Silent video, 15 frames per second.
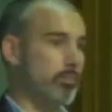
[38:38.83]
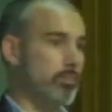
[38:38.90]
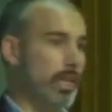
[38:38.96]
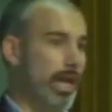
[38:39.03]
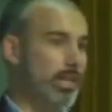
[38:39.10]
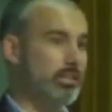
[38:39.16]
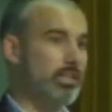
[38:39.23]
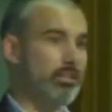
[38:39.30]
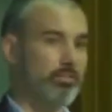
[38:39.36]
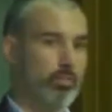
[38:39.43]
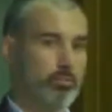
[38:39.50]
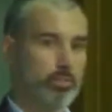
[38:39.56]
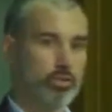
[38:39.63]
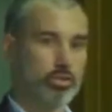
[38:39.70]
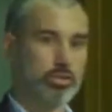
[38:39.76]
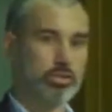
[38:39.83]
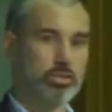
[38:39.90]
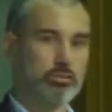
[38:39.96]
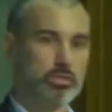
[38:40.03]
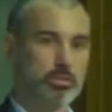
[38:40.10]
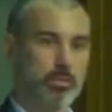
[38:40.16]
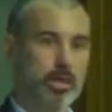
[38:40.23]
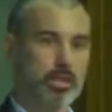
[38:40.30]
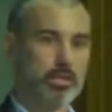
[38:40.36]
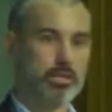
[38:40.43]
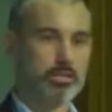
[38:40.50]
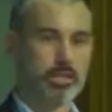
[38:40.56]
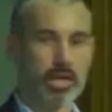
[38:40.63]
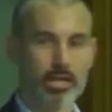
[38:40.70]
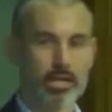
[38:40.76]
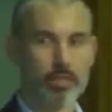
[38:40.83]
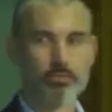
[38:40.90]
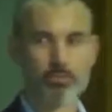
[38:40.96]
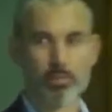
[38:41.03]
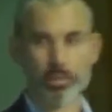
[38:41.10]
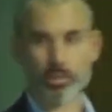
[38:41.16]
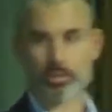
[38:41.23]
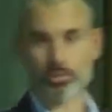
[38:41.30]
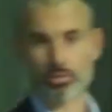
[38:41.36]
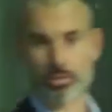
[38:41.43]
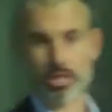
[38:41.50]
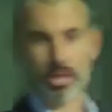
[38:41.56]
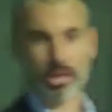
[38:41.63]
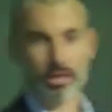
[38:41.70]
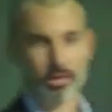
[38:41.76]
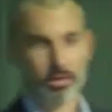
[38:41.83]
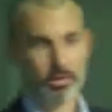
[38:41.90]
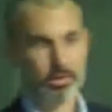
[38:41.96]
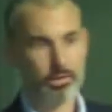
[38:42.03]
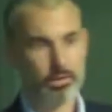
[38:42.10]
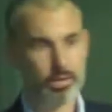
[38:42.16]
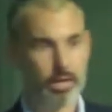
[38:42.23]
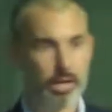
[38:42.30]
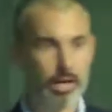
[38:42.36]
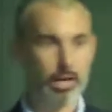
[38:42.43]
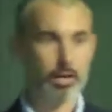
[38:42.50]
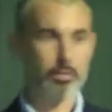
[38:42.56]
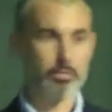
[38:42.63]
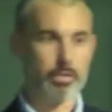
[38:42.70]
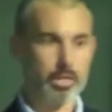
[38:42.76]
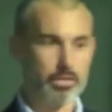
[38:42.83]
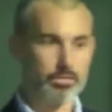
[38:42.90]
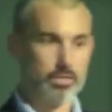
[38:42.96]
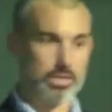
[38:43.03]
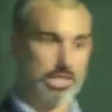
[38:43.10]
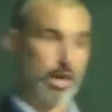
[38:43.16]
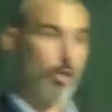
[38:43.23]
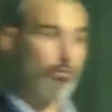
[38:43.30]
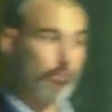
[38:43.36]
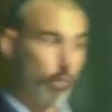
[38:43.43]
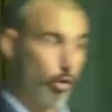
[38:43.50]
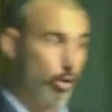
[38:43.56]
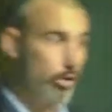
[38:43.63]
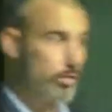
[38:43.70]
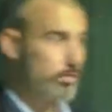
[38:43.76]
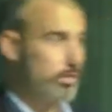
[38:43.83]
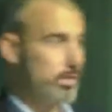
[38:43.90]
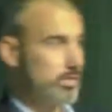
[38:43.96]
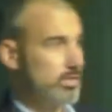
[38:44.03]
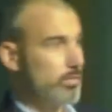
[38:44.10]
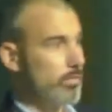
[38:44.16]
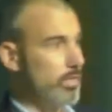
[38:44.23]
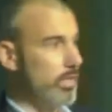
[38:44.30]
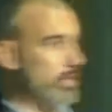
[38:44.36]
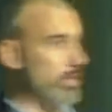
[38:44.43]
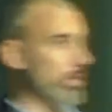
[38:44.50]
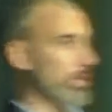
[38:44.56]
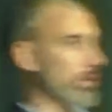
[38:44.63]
And when I'm asking for emergency response, I'd love to make sure that um, if it's helpful